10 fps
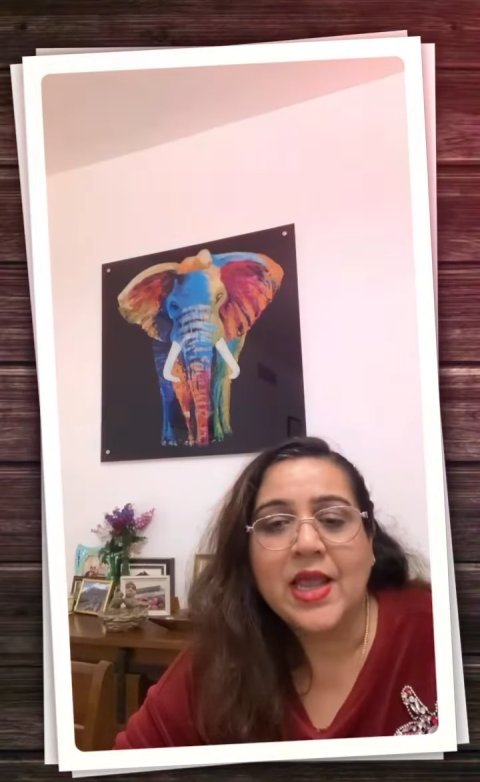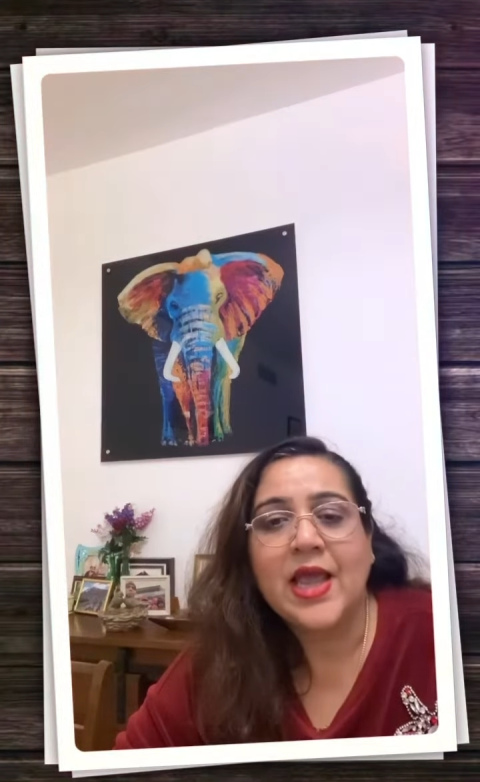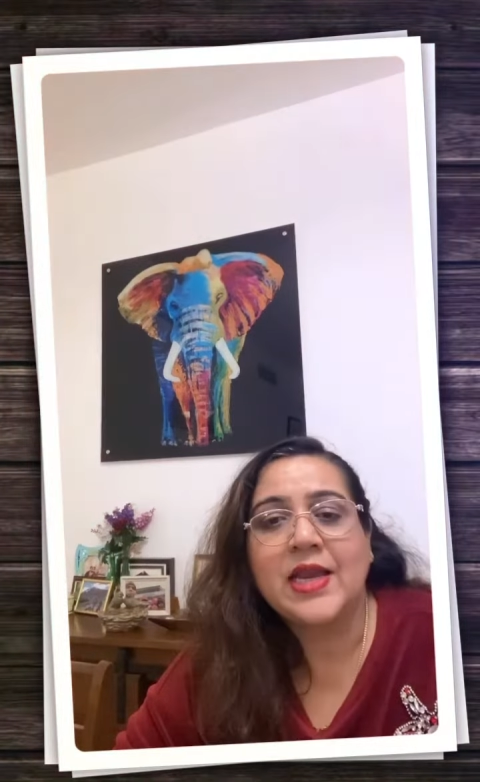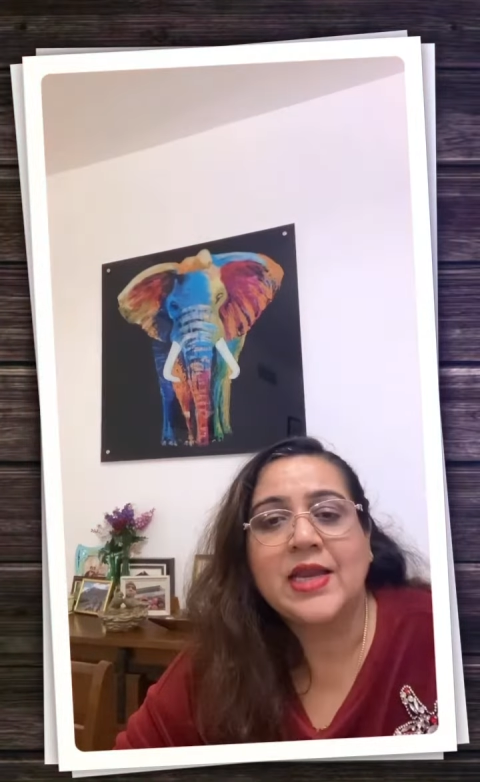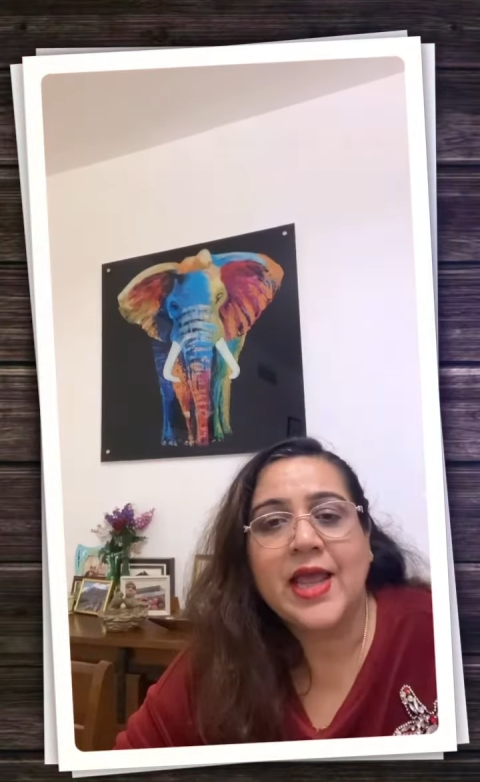
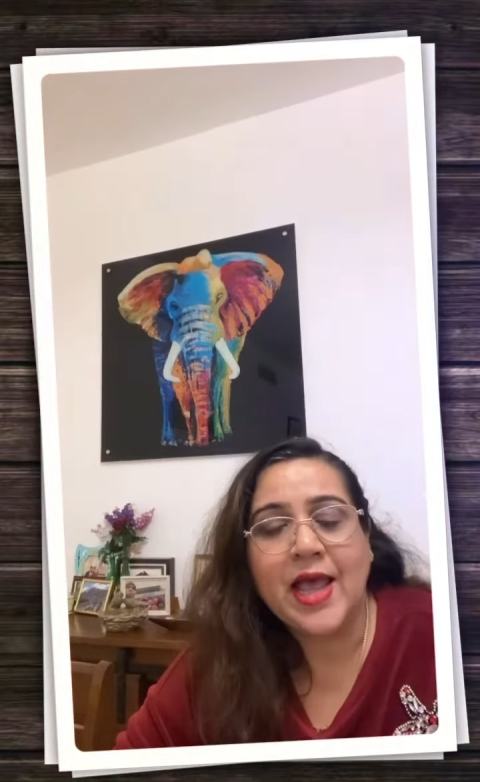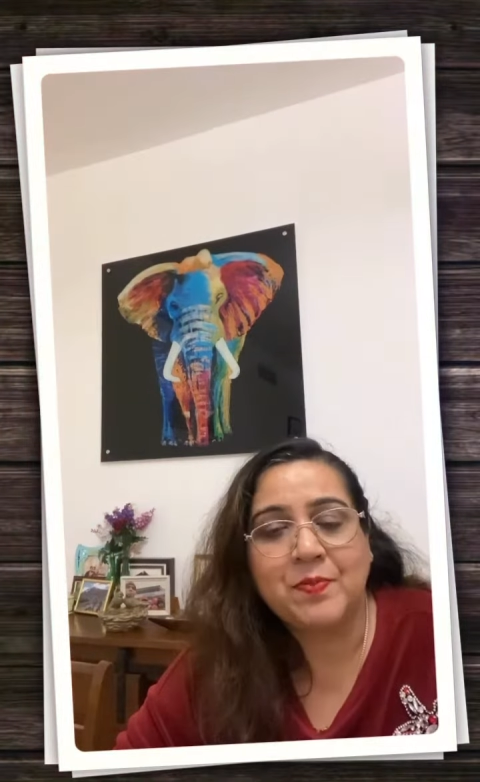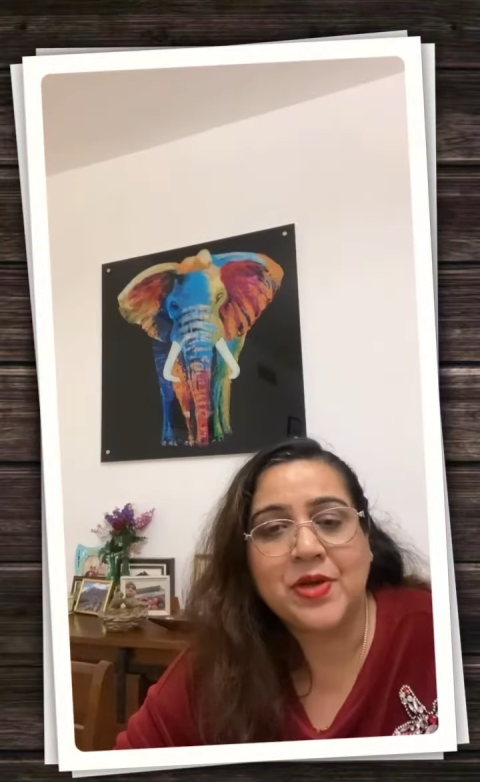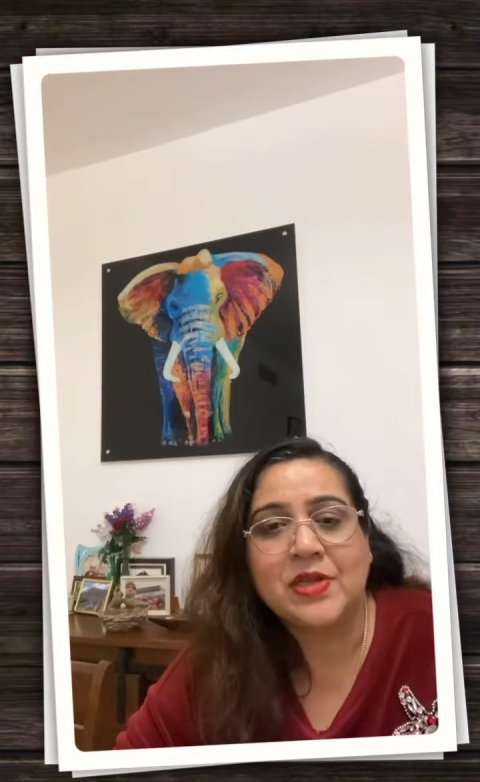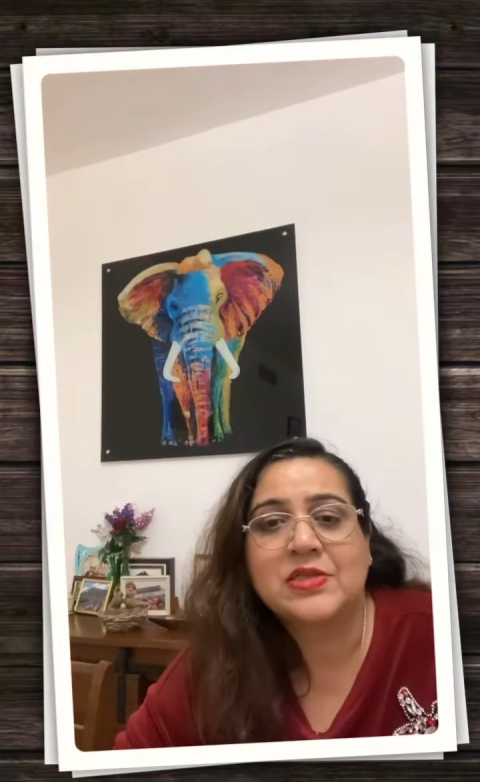and
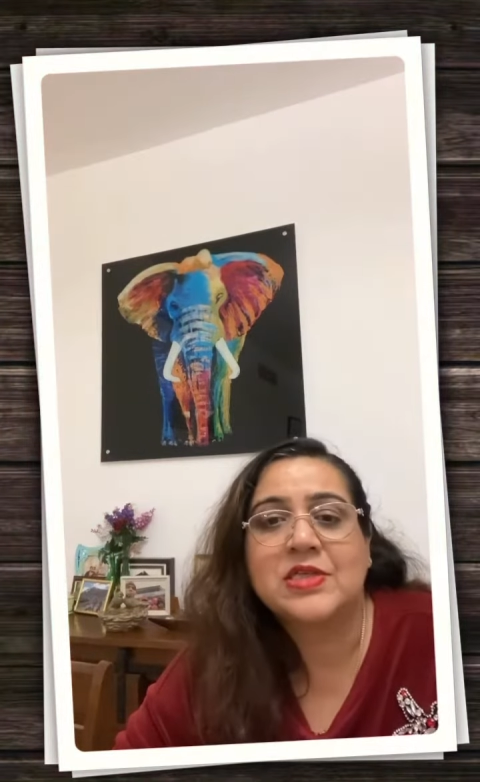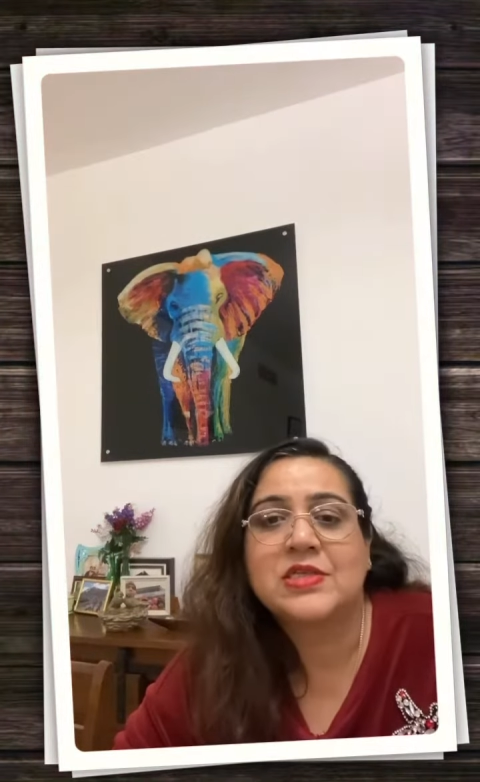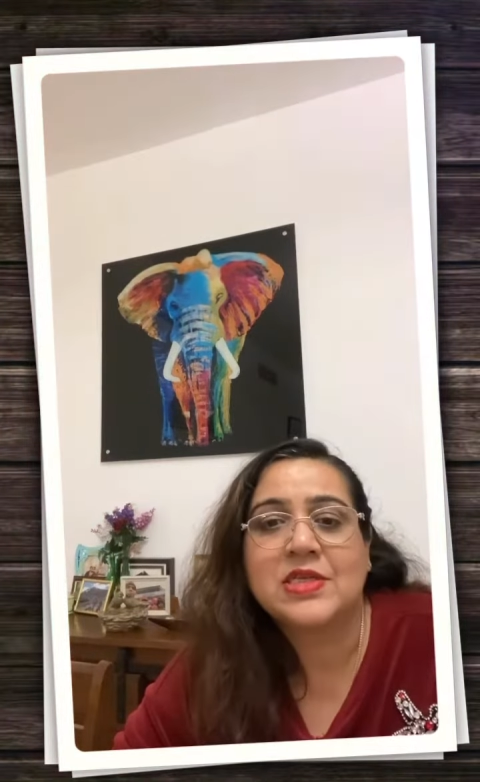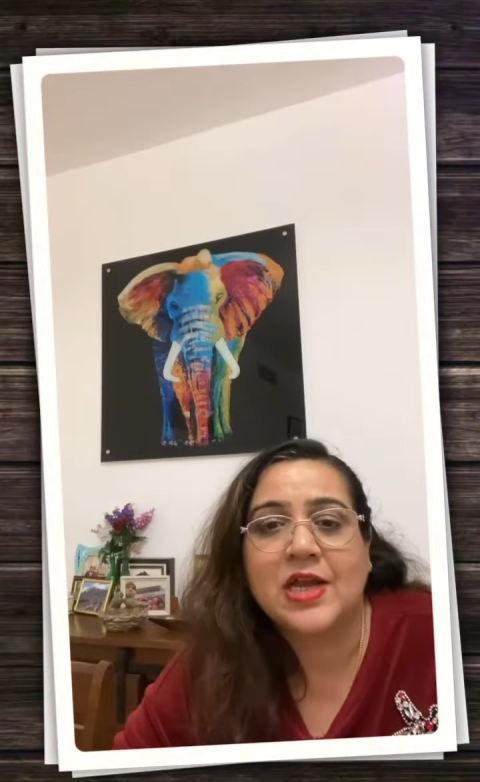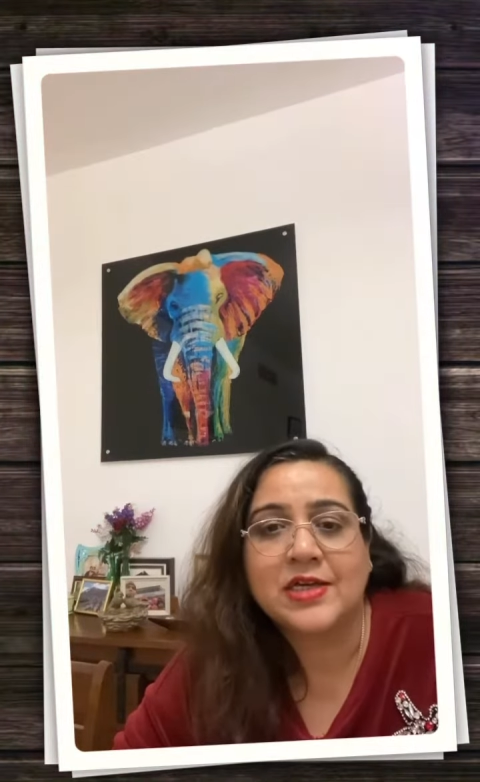happiness is
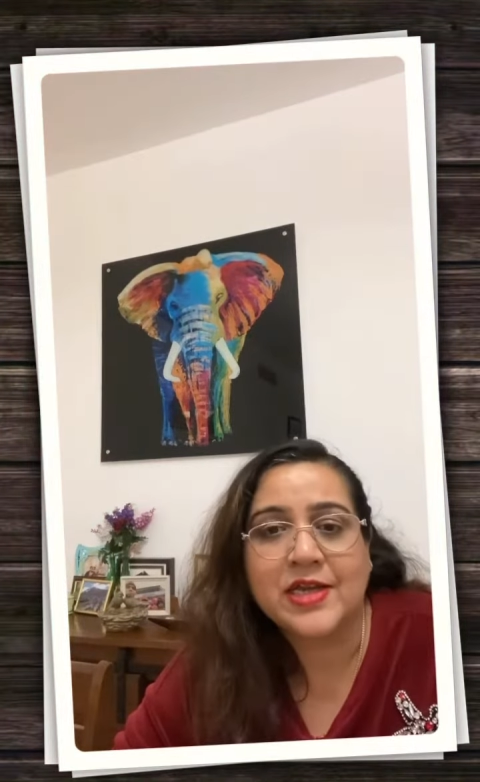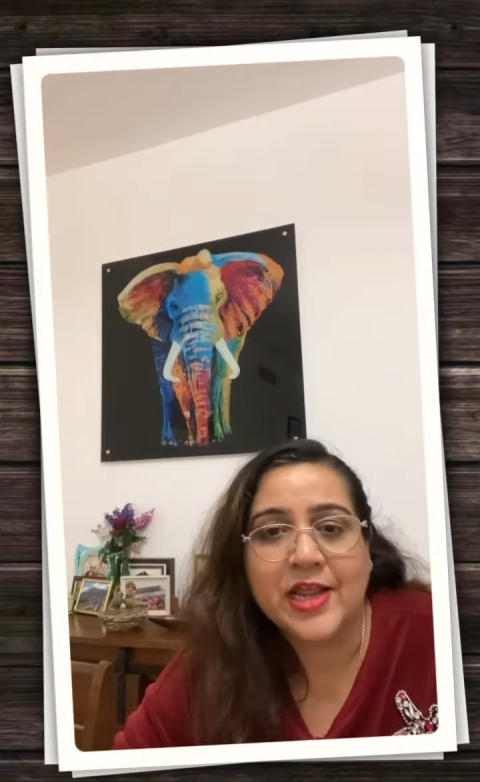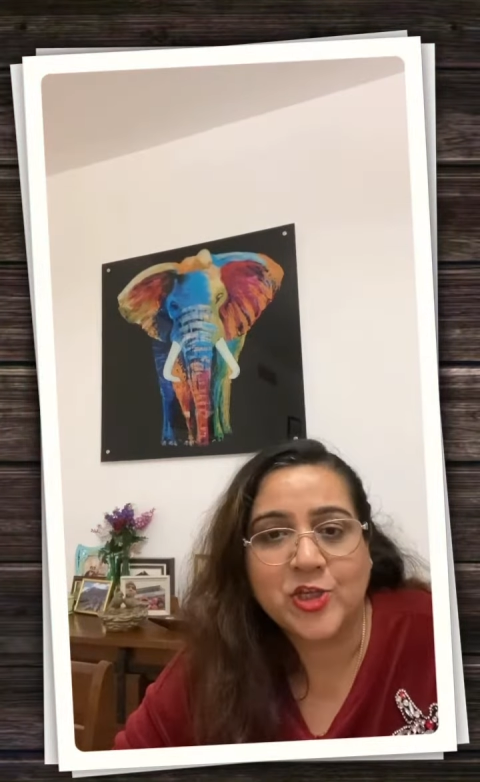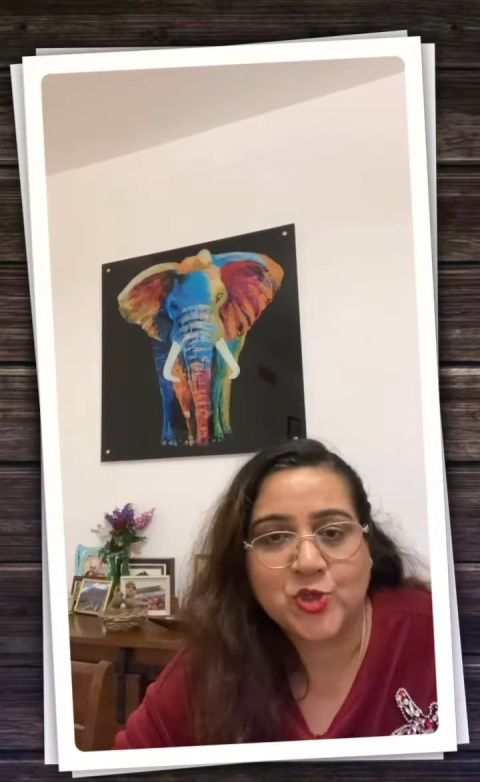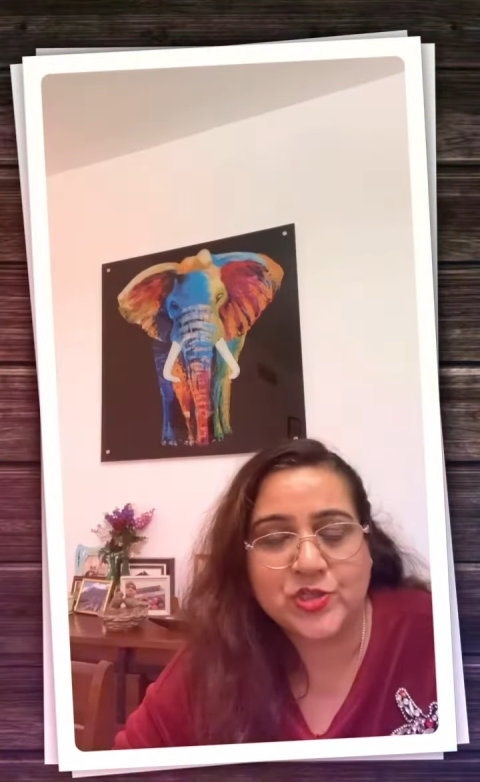
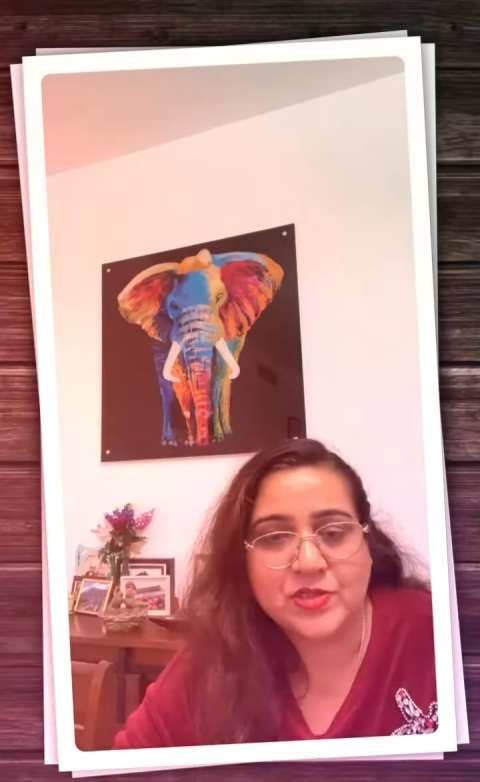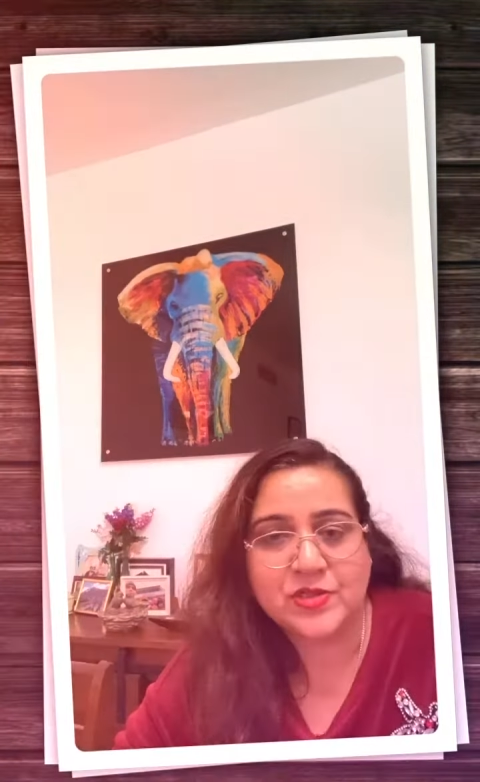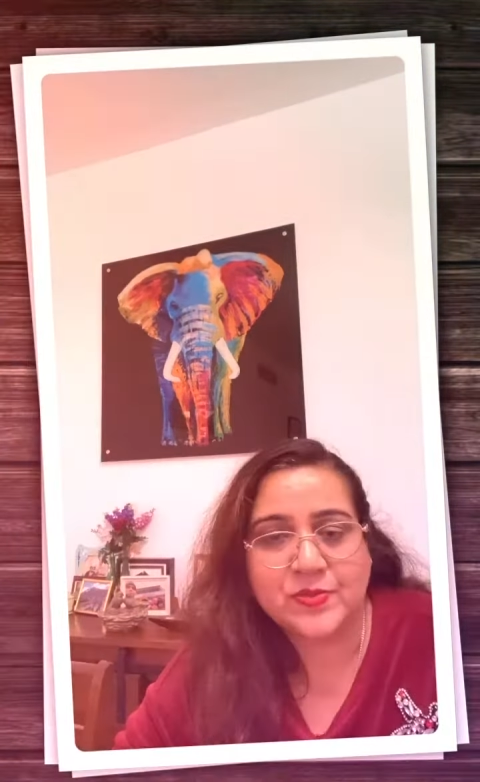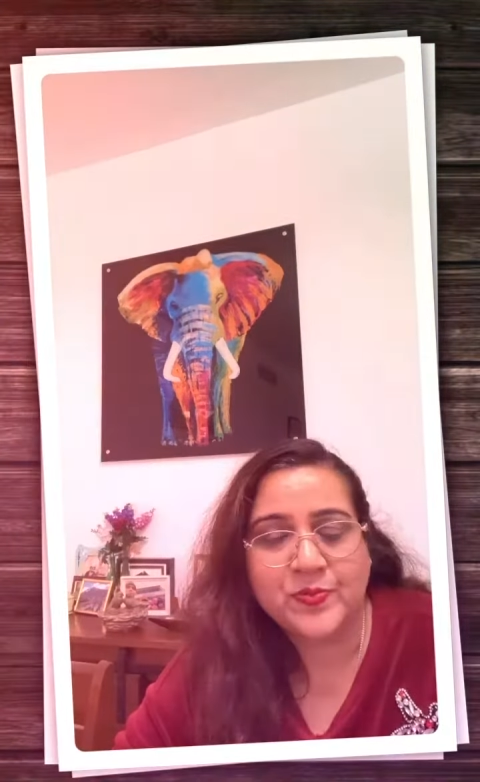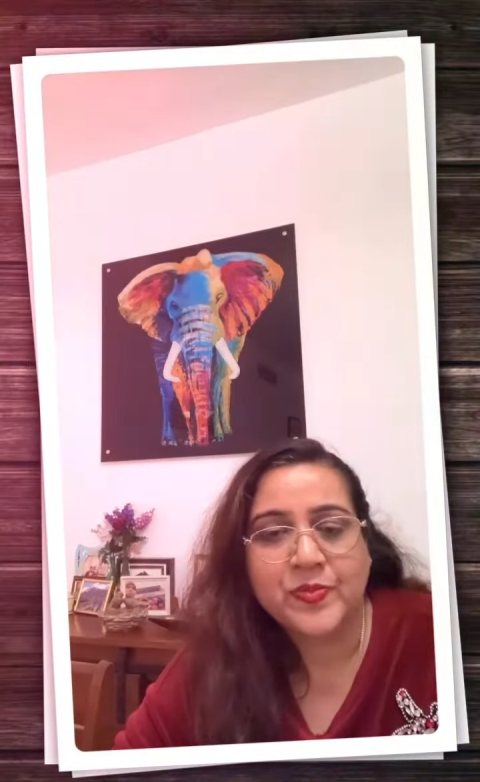contagious.